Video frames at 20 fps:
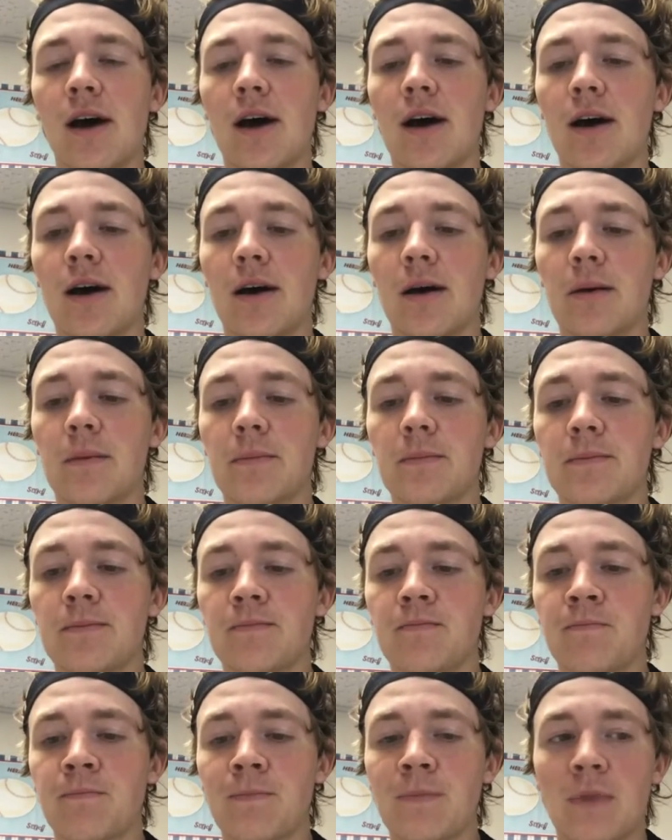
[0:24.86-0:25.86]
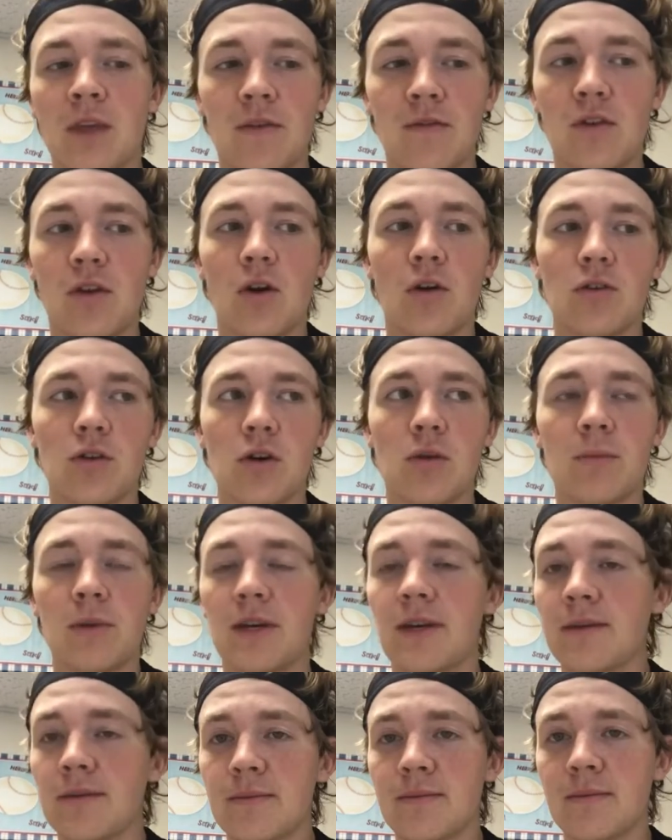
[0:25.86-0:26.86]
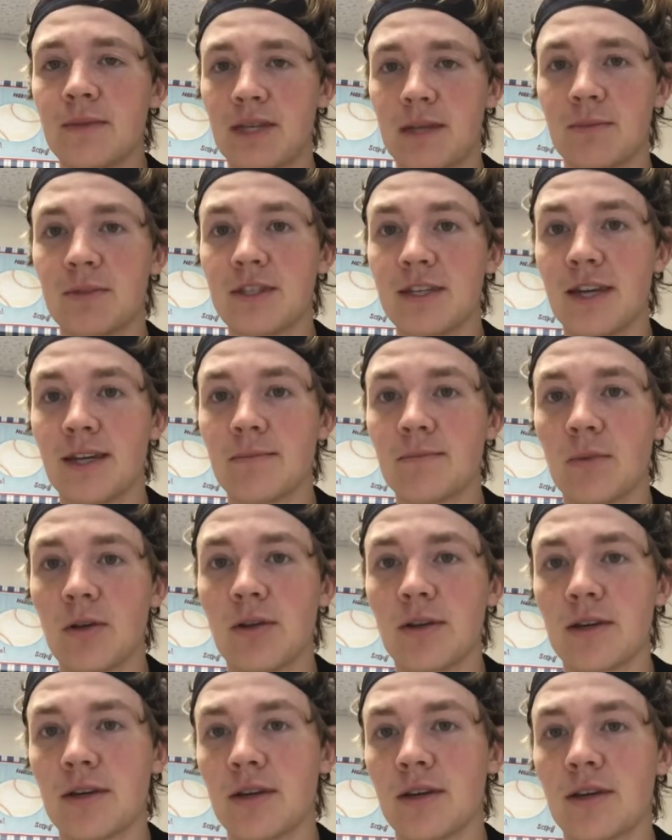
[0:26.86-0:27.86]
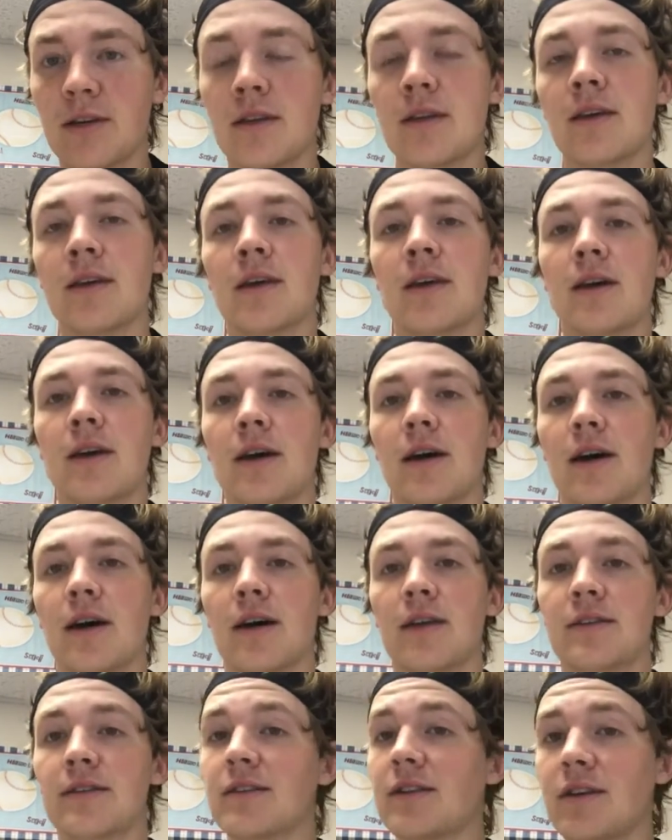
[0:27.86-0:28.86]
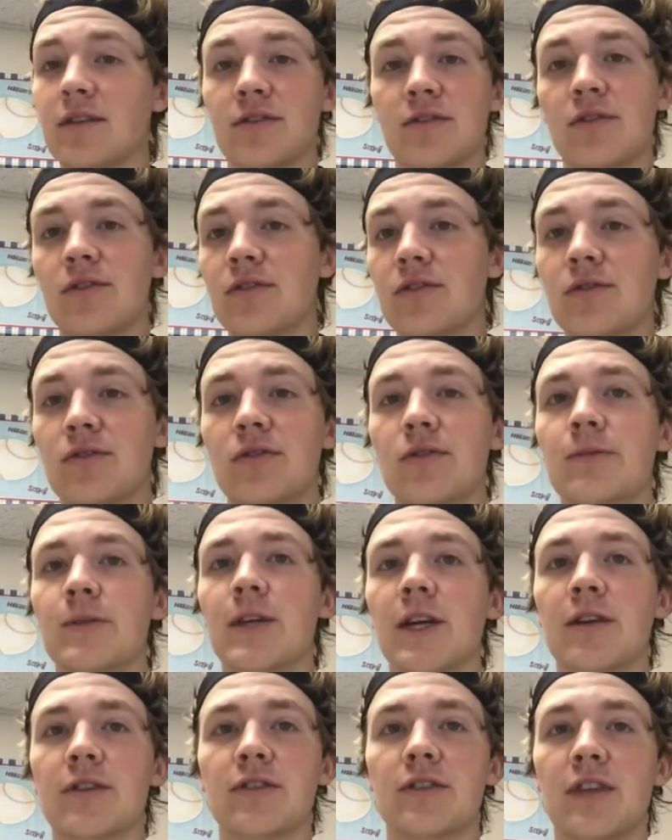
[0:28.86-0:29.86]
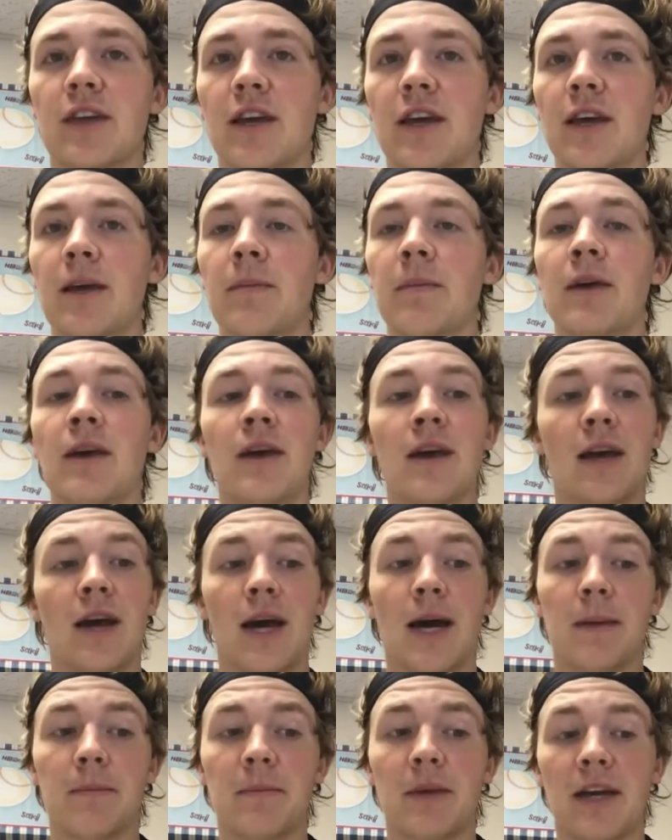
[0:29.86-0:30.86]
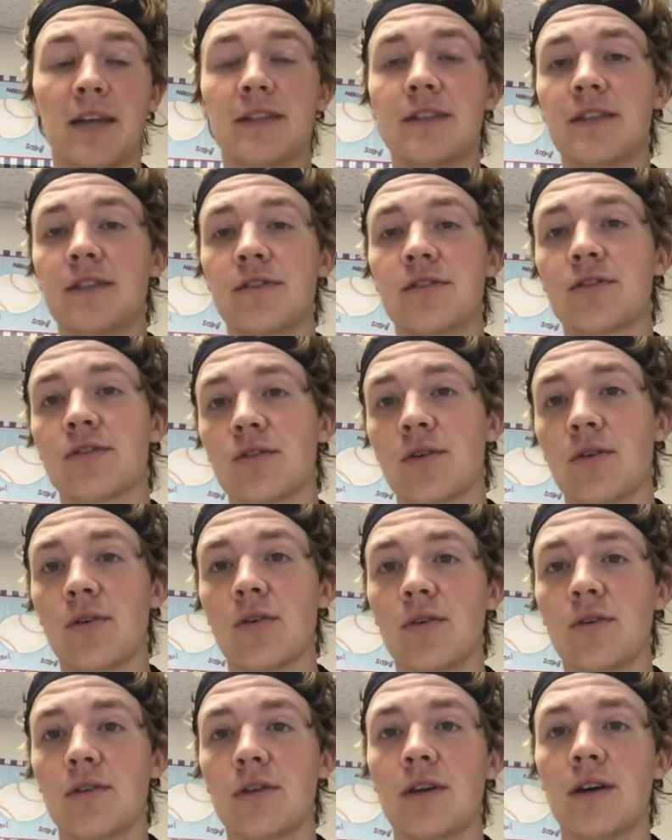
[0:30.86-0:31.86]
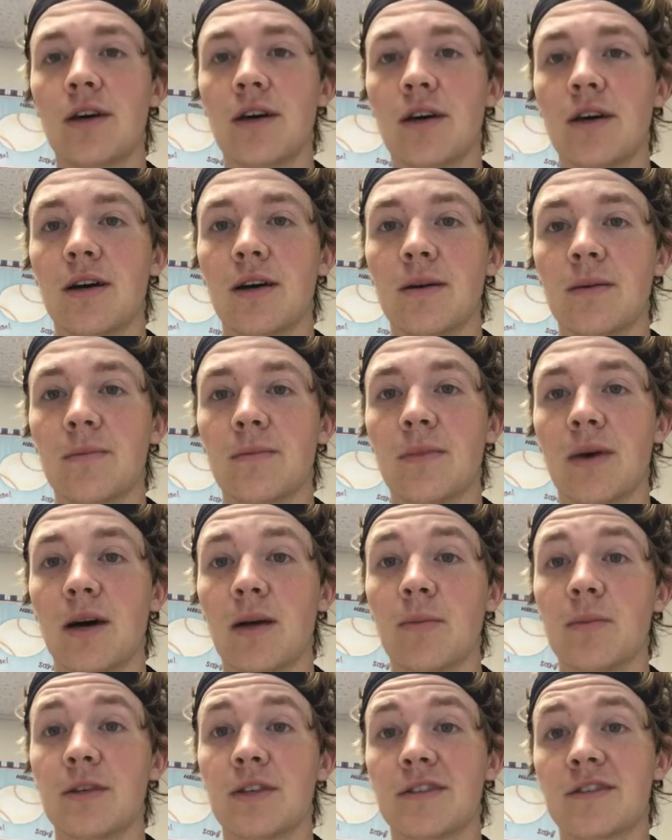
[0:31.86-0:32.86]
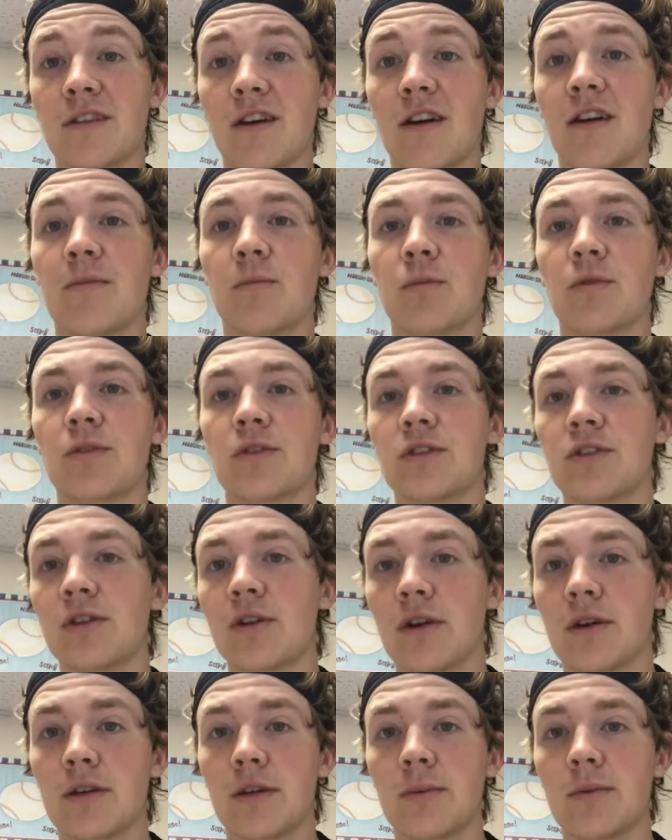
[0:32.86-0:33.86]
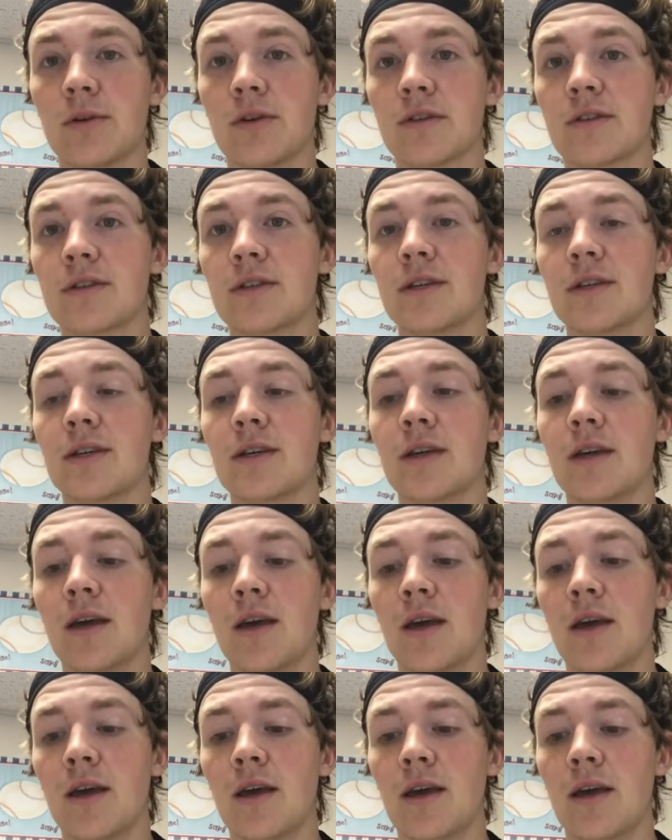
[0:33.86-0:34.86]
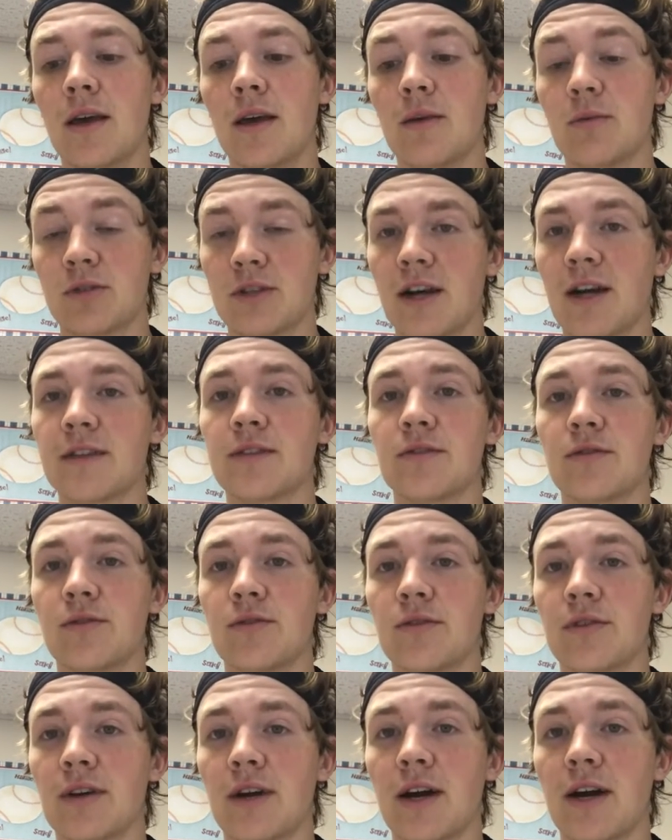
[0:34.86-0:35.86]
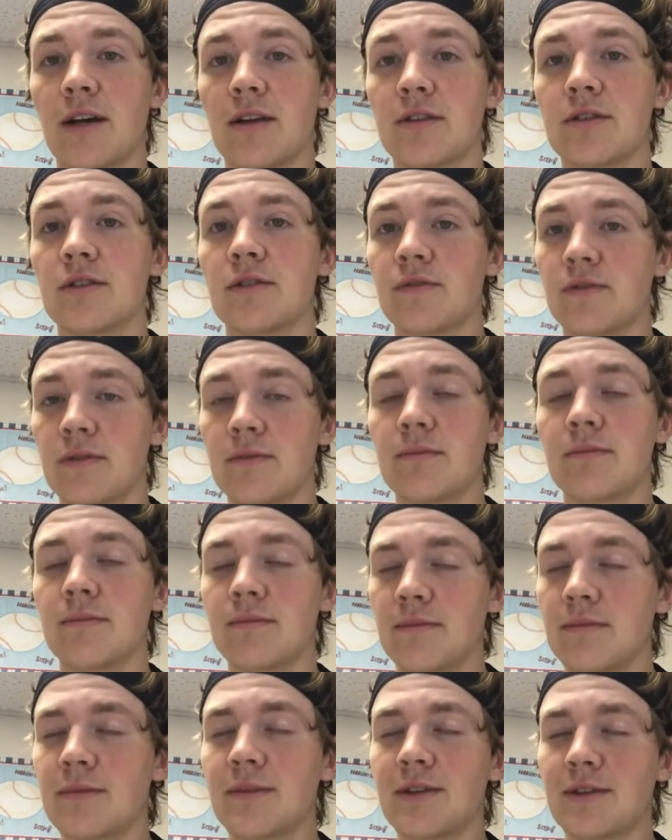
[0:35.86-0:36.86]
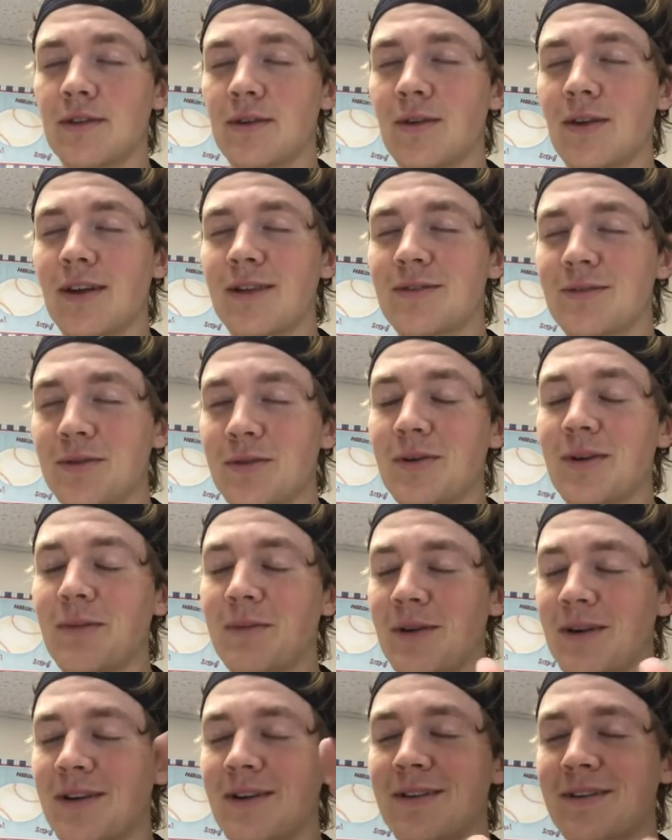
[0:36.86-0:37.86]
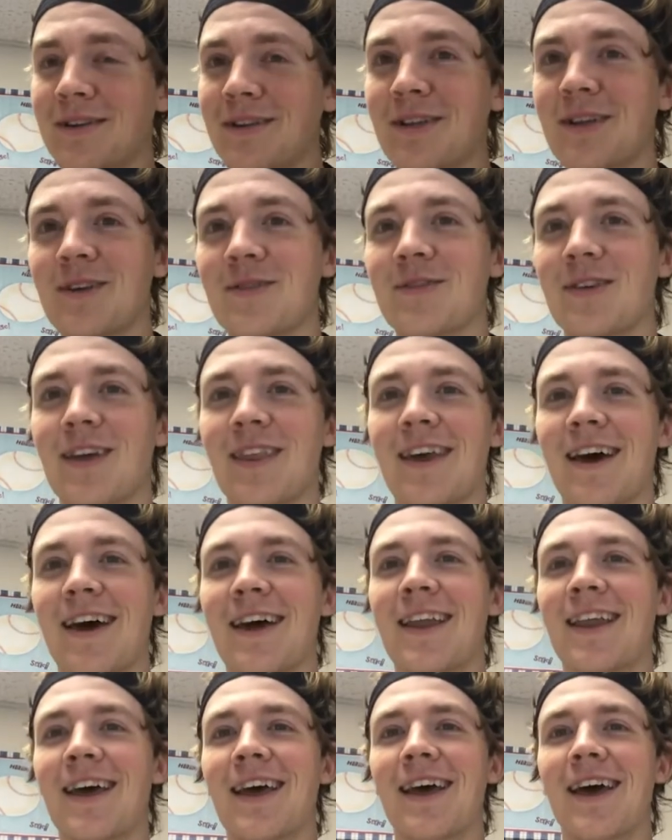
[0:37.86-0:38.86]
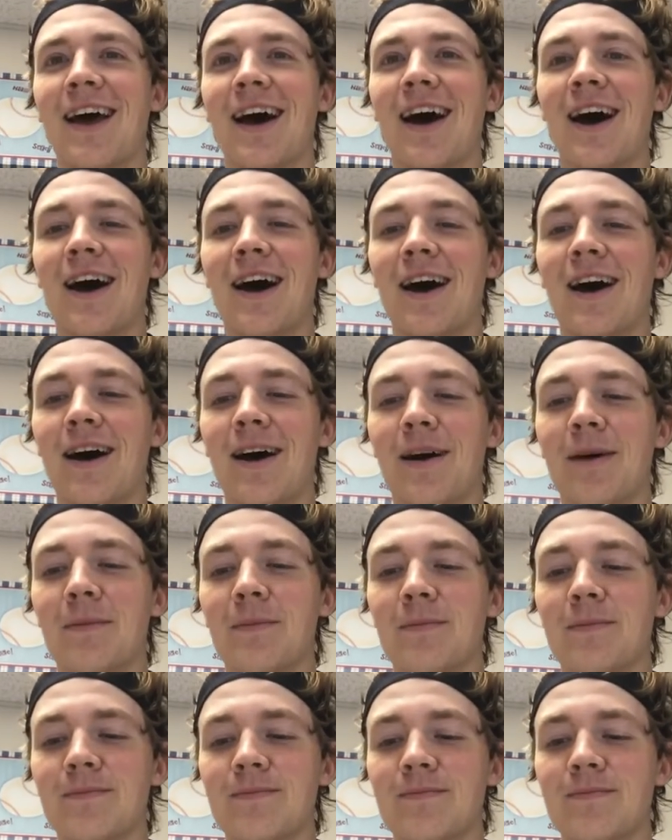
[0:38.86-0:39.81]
If you don't know me, my name's Tayton Mullican. That's also the YouTube channel's name. I'm 19 years old. I'll be a sophomore this year at WLC, Wisconsin Lutheran College. If you didn't know that too, I better clarify that.